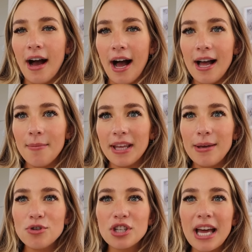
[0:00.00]
um, like
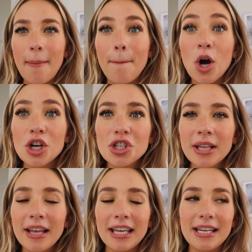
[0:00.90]
he was just kind of
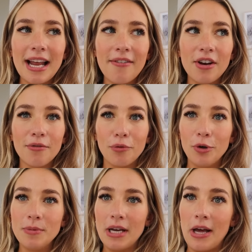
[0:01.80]
pushing, like he didn't have enough
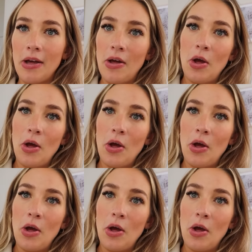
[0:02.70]
room to